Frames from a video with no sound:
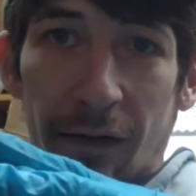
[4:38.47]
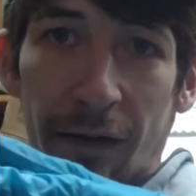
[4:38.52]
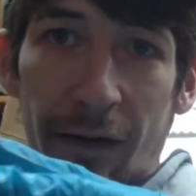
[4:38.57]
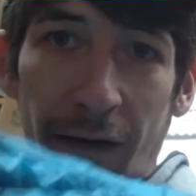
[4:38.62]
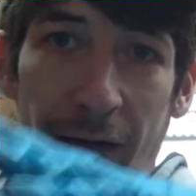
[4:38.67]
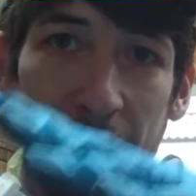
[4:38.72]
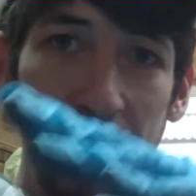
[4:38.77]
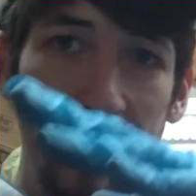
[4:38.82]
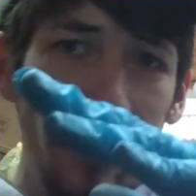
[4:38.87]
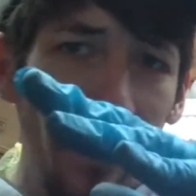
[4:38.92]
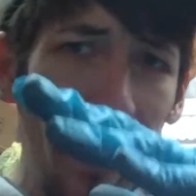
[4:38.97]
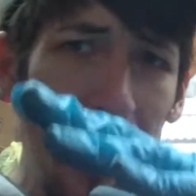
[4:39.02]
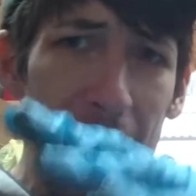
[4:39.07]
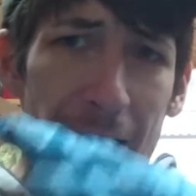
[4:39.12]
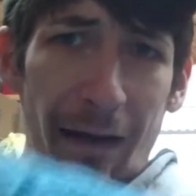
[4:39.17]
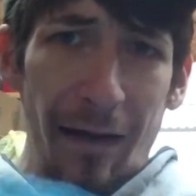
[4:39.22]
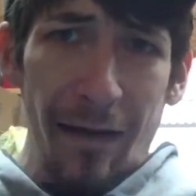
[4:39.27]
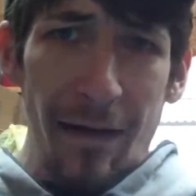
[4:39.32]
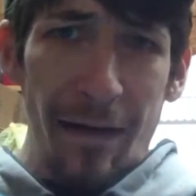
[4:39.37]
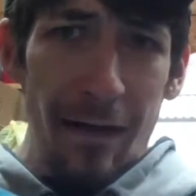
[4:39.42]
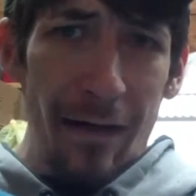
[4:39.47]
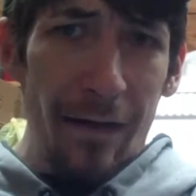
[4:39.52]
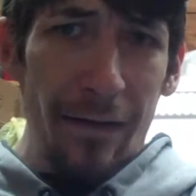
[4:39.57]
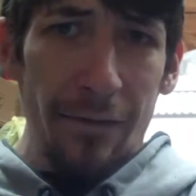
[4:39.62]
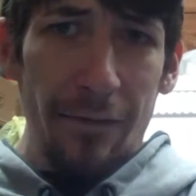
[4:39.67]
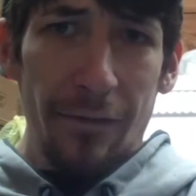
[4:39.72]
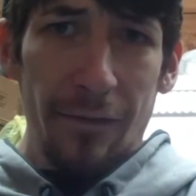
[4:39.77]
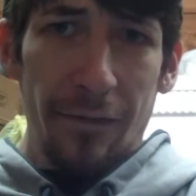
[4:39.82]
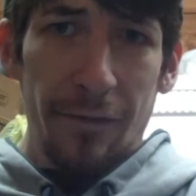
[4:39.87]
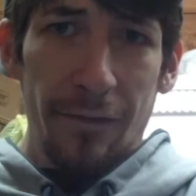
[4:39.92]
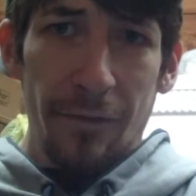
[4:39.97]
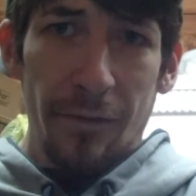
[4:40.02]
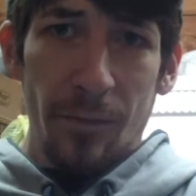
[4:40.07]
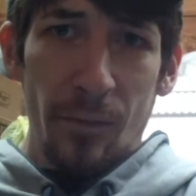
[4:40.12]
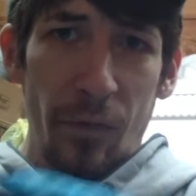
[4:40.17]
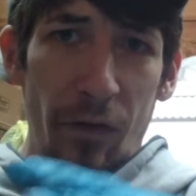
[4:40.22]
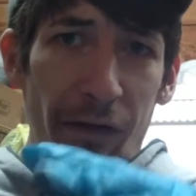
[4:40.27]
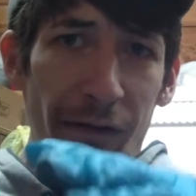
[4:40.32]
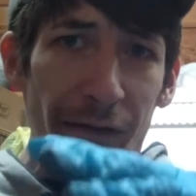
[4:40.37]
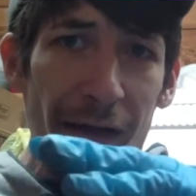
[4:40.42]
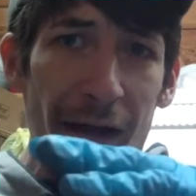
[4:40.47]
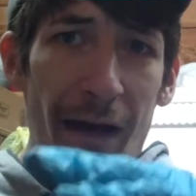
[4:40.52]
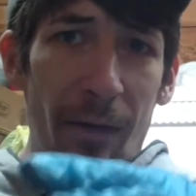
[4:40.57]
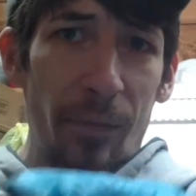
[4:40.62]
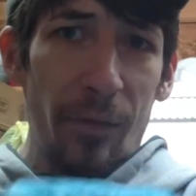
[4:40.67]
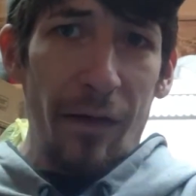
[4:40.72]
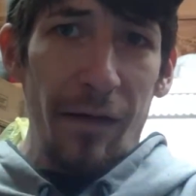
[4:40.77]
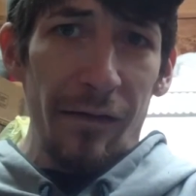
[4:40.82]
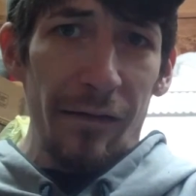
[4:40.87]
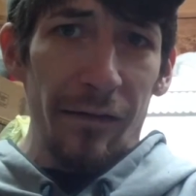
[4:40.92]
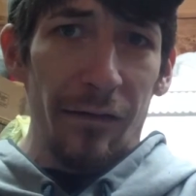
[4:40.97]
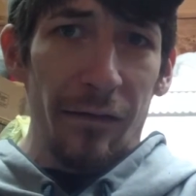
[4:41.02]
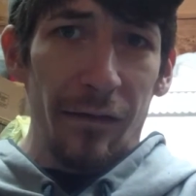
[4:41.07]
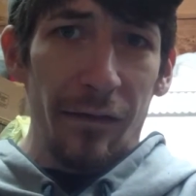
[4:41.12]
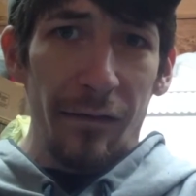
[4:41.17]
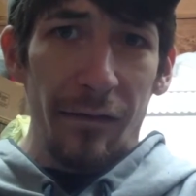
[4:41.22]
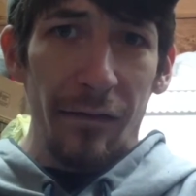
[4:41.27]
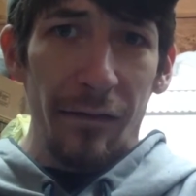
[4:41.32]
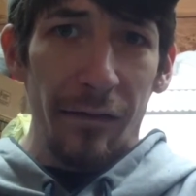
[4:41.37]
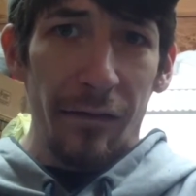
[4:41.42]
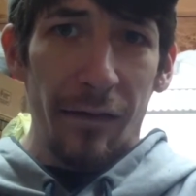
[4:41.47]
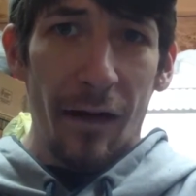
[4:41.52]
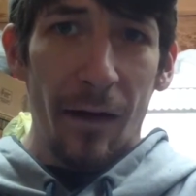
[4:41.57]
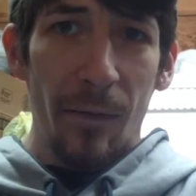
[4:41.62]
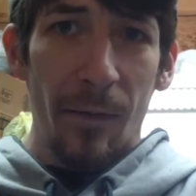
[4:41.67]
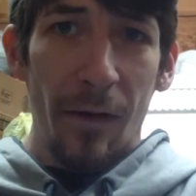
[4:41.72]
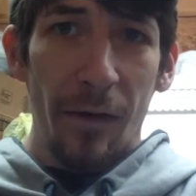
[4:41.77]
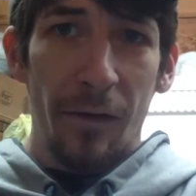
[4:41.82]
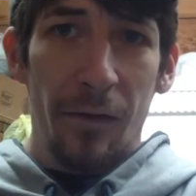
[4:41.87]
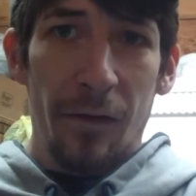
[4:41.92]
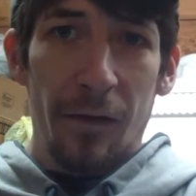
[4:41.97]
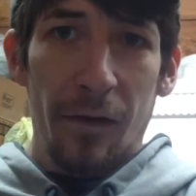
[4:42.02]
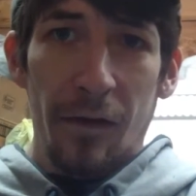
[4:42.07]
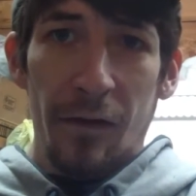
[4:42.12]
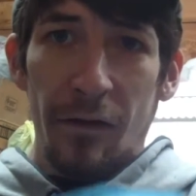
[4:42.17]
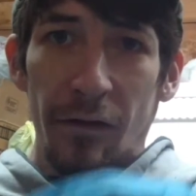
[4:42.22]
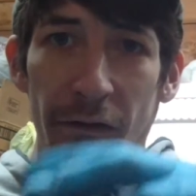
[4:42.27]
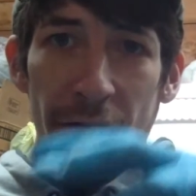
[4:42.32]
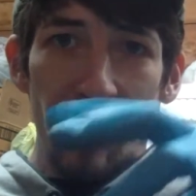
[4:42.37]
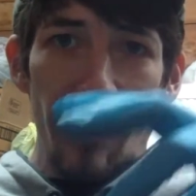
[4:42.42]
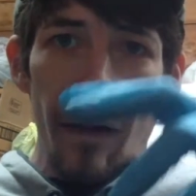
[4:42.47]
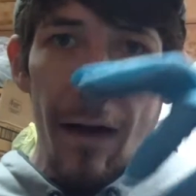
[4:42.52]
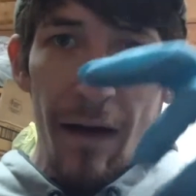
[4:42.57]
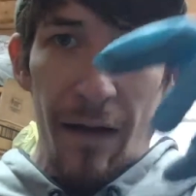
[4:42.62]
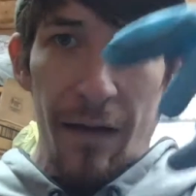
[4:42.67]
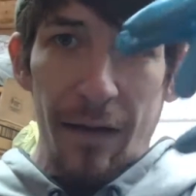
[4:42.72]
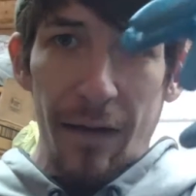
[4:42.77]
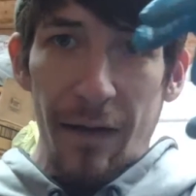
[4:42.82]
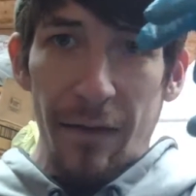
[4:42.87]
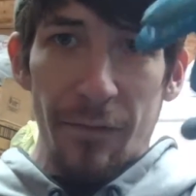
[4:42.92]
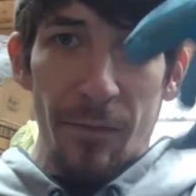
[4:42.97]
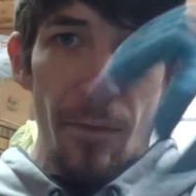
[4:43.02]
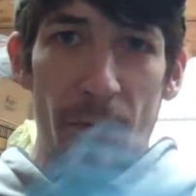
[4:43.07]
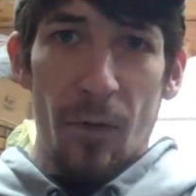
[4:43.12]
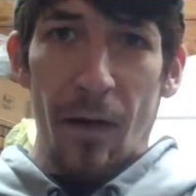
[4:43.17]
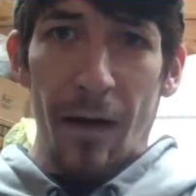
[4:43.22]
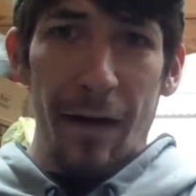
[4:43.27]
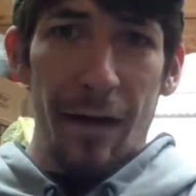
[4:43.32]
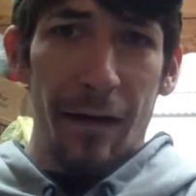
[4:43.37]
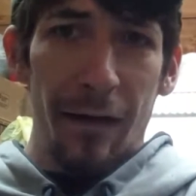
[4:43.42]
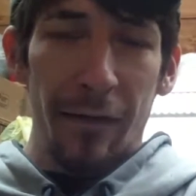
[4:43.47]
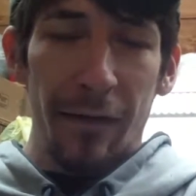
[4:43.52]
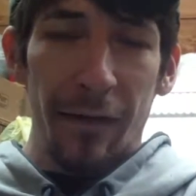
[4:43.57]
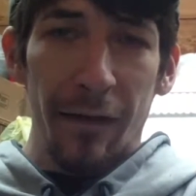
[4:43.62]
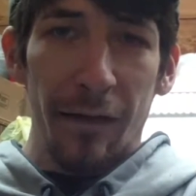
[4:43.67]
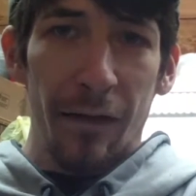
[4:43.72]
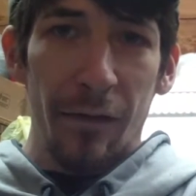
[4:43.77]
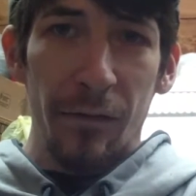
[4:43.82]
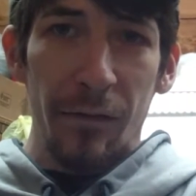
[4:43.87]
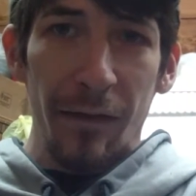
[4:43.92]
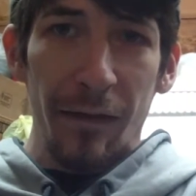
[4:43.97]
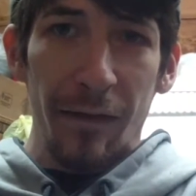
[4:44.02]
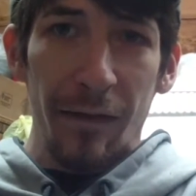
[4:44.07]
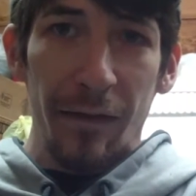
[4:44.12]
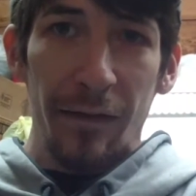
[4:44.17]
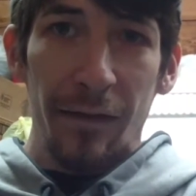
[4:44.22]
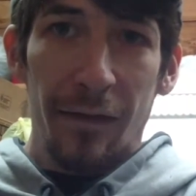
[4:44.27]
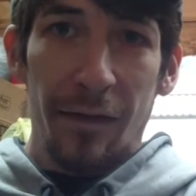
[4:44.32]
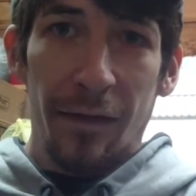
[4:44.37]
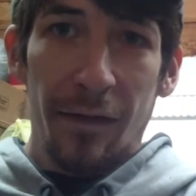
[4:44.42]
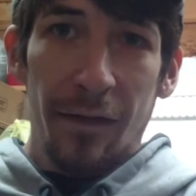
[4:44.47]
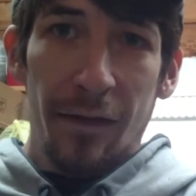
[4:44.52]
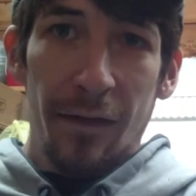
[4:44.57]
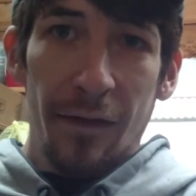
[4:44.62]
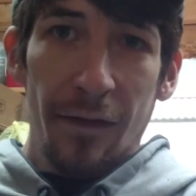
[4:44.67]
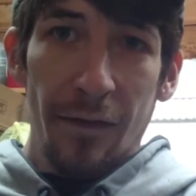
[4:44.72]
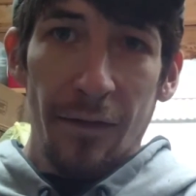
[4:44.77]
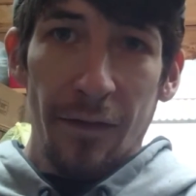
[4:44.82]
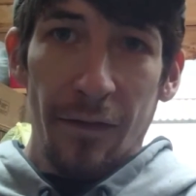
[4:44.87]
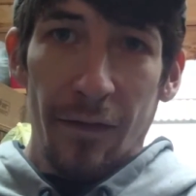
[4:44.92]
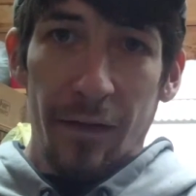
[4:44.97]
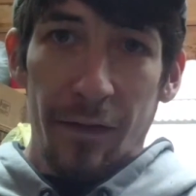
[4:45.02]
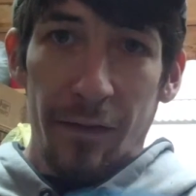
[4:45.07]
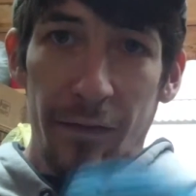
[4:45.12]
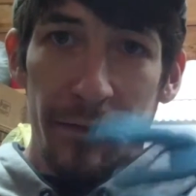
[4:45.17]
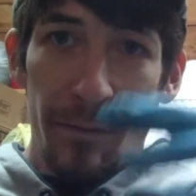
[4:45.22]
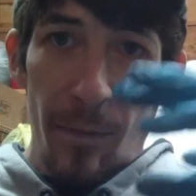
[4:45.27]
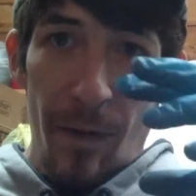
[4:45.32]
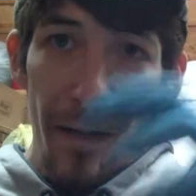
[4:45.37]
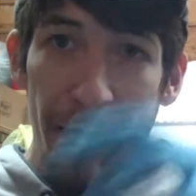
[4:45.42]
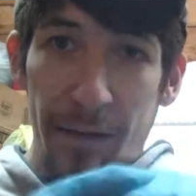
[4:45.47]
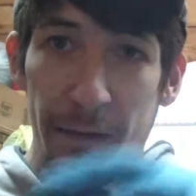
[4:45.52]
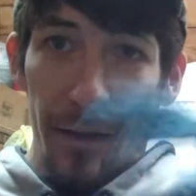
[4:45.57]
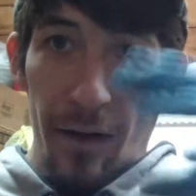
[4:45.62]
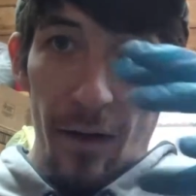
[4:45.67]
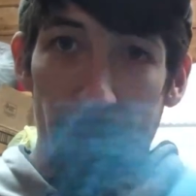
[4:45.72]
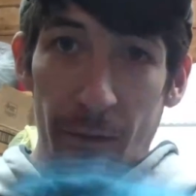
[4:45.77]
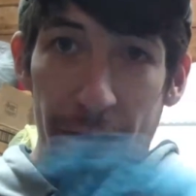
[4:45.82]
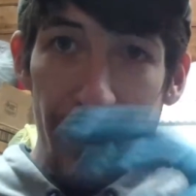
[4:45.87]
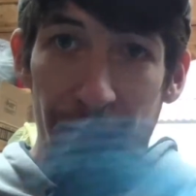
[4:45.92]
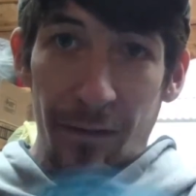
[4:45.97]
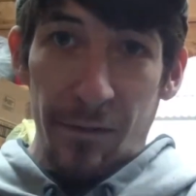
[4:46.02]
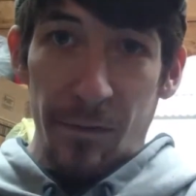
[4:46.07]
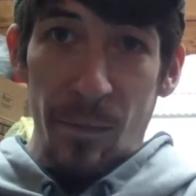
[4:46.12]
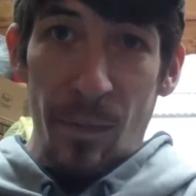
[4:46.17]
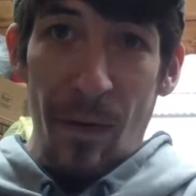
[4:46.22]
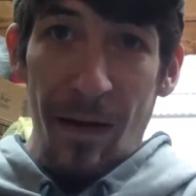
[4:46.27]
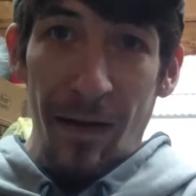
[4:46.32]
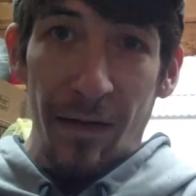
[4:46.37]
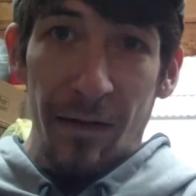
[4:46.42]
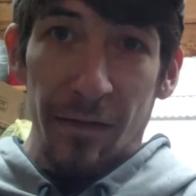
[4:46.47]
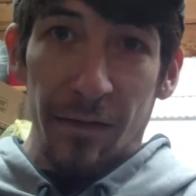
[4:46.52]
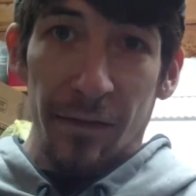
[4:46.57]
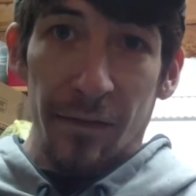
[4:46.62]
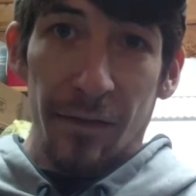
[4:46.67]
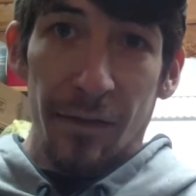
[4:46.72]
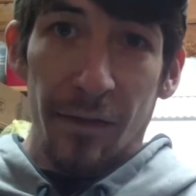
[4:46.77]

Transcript: and high heat plus high pressure because it's a turbo, so you got even more air that goes in than is made to go in that space,